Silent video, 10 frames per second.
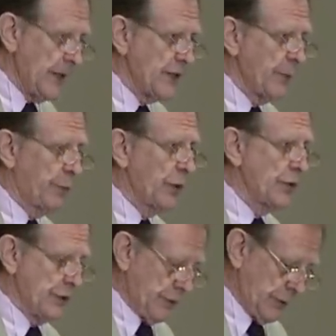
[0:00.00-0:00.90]
is the
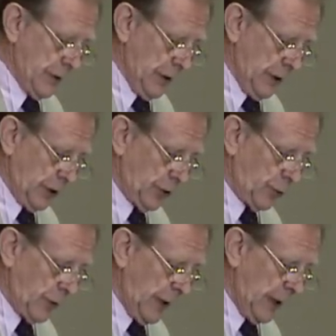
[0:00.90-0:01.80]
person
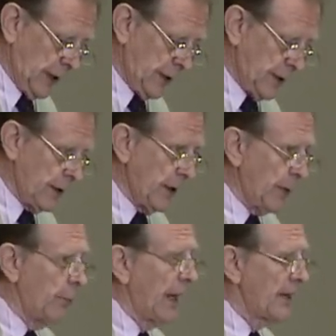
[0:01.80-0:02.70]
created
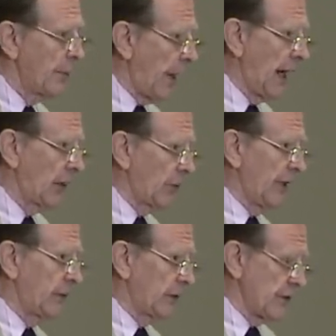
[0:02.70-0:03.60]
by the
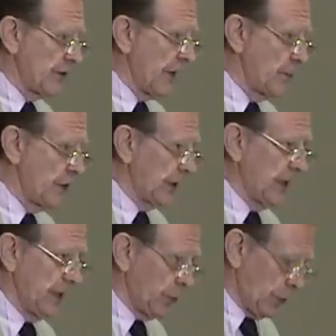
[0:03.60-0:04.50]
biographical
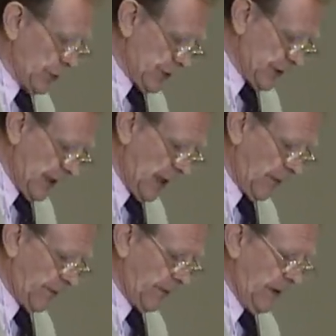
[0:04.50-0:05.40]
subject, him or
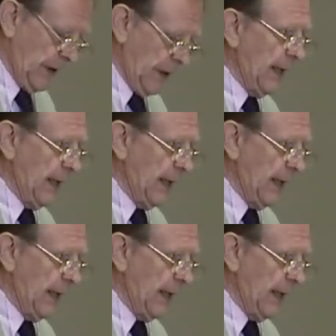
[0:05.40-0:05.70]
herself,